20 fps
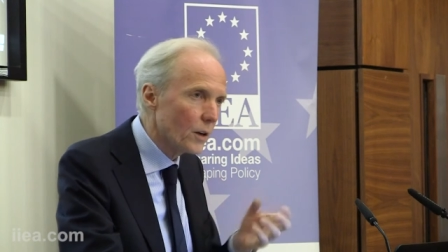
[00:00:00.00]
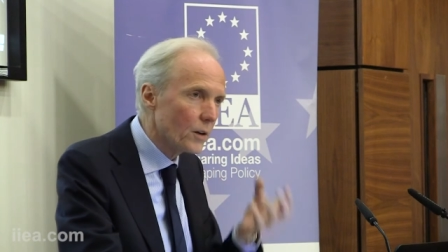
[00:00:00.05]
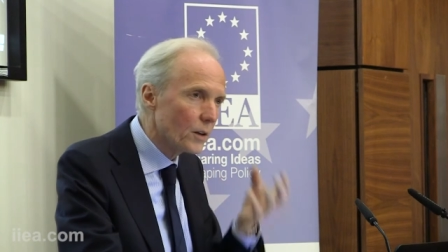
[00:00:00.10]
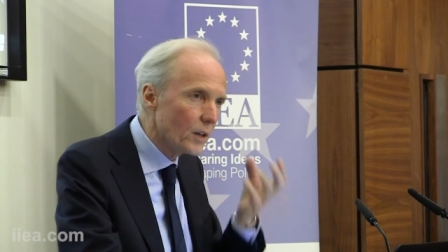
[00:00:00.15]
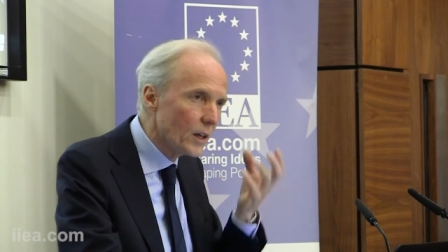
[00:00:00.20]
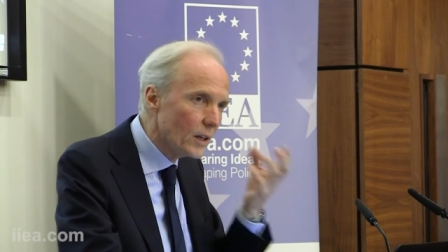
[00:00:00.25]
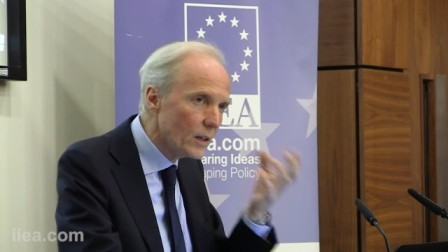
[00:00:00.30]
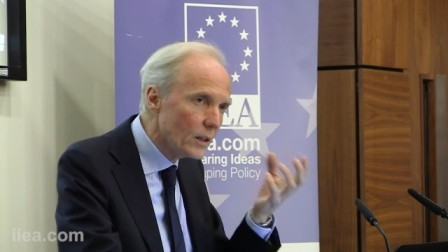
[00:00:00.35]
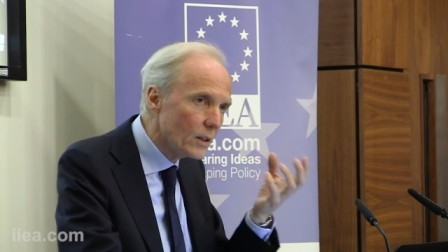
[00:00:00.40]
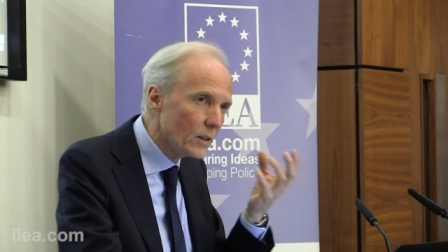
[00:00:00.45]

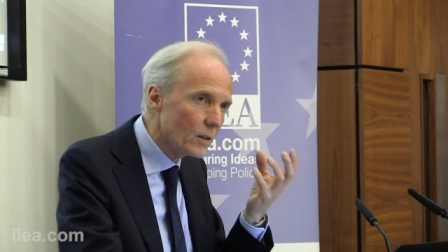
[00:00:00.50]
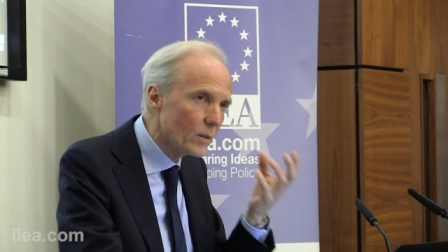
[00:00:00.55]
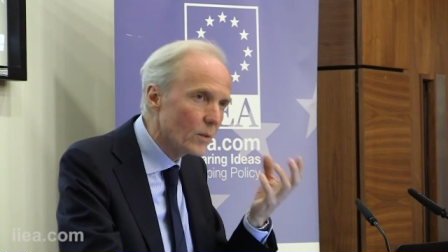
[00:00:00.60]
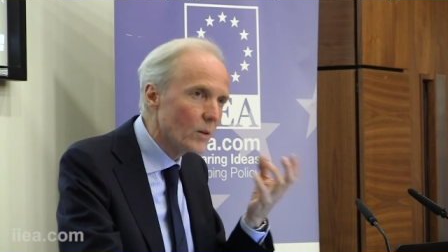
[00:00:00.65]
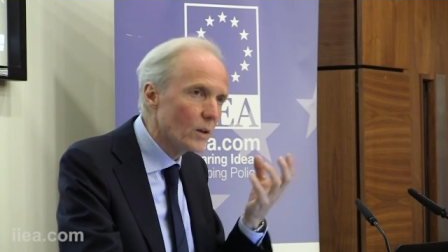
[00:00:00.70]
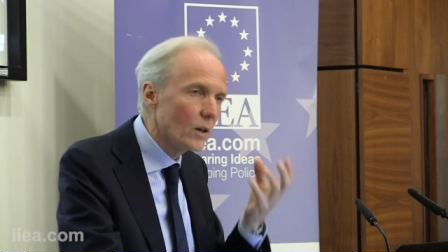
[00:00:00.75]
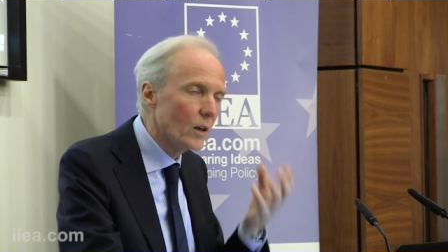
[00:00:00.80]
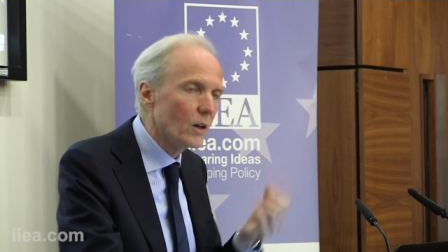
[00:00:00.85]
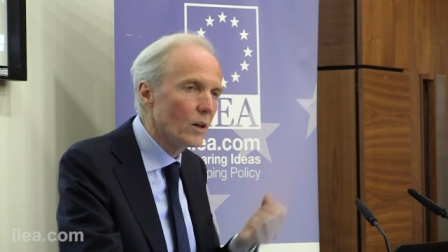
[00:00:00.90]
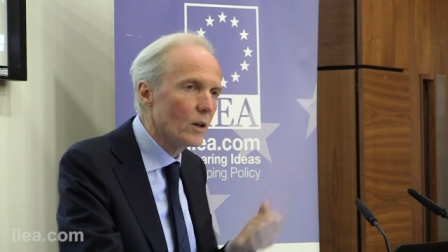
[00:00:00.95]
again,
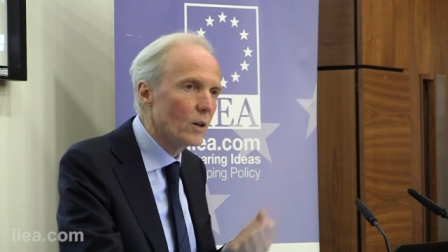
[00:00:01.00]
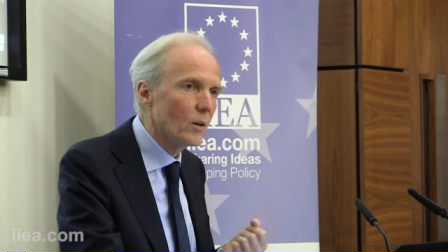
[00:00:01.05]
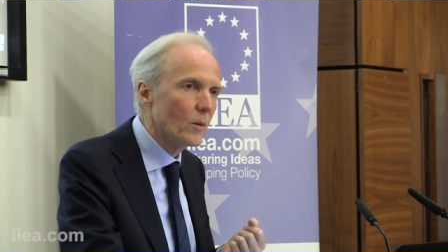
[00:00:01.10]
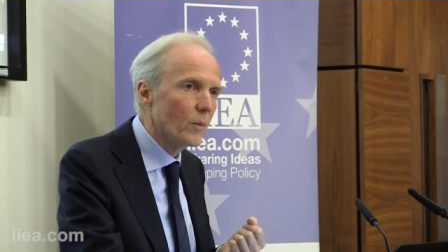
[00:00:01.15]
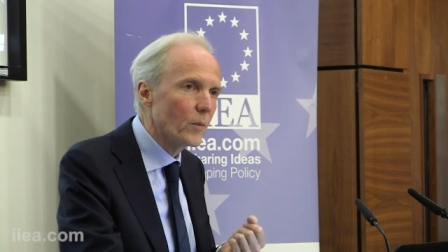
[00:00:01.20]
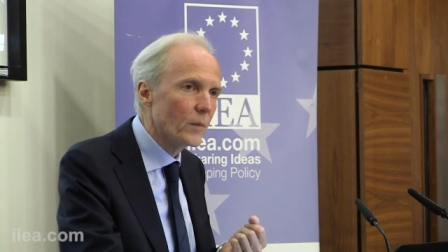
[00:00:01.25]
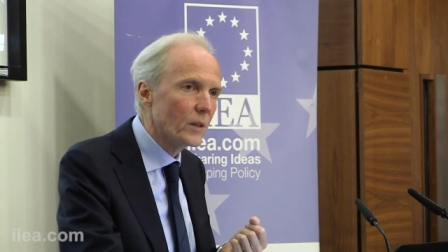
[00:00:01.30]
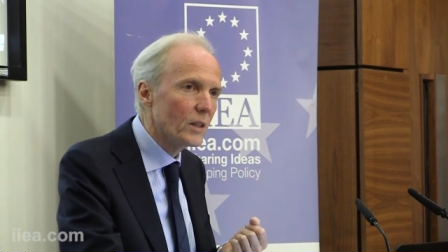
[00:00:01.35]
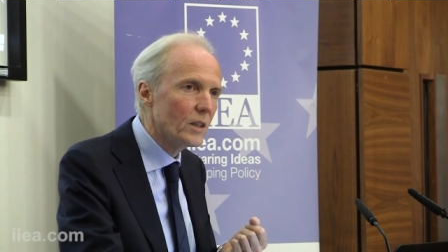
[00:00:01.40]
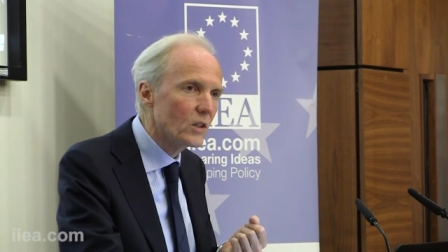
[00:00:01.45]

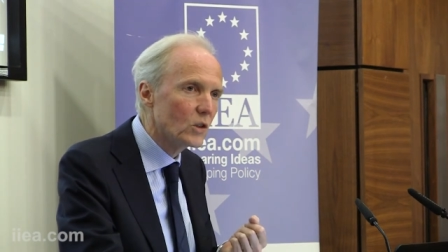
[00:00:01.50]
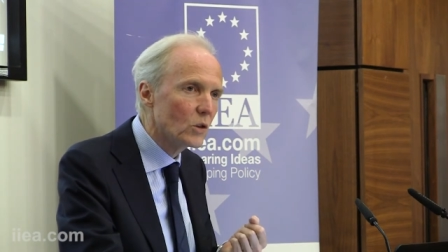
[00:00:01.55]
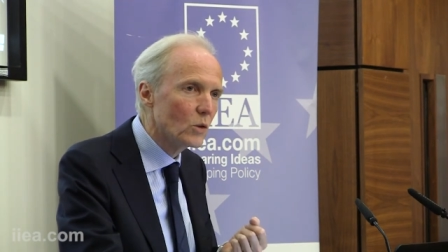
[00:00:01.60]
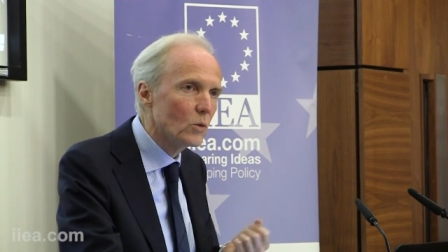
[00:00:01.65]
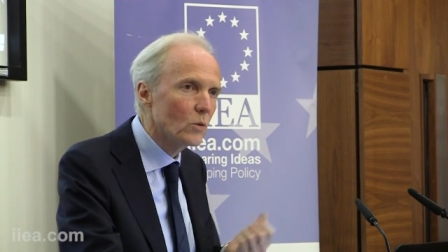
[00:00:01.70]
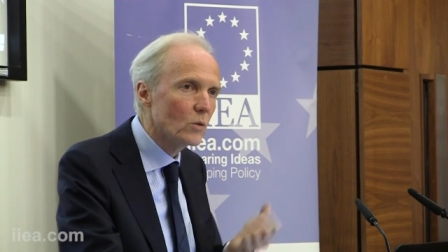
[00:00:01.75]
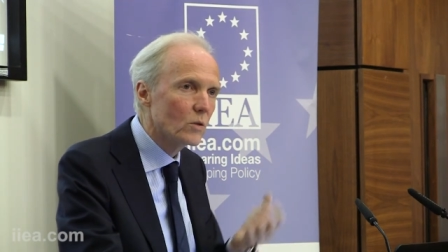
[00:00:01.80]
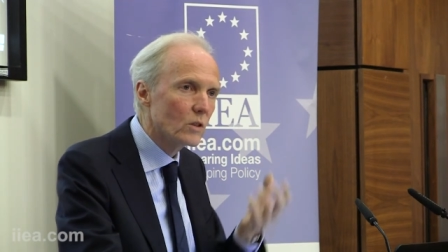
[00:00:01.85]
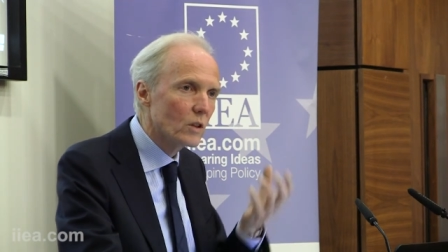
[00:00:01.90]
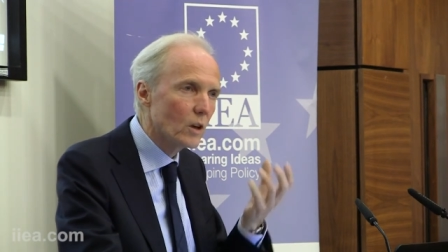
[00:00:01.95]
um,
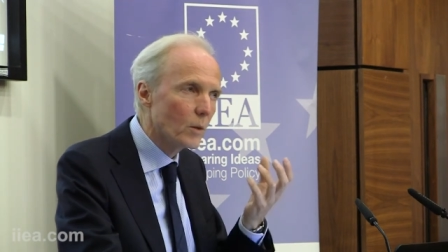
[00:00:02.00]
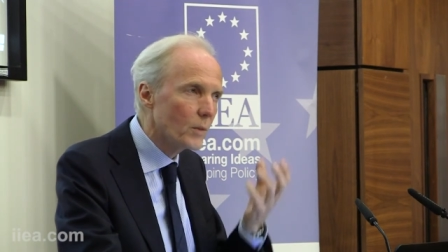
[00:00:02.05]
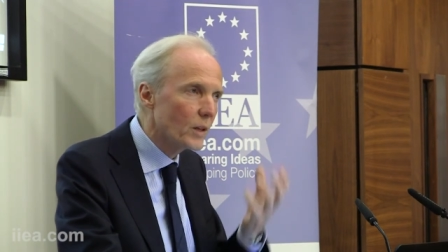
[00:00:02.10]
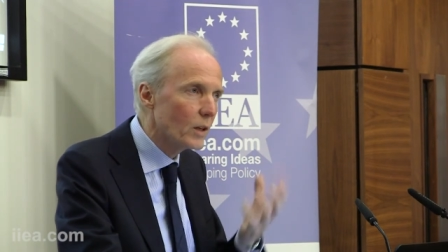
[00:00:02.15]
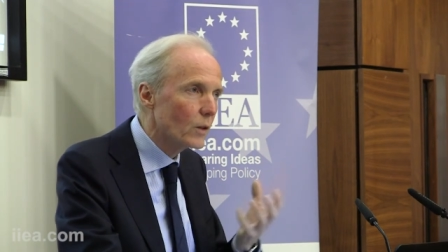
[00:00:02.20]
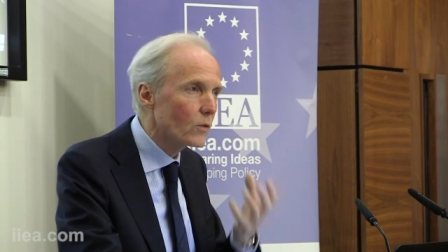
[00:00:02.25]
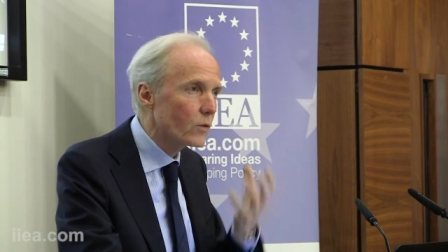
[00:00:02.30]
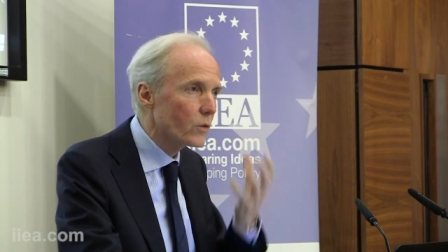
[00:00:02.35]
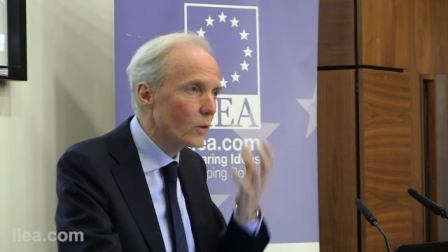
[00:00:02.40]
issues coming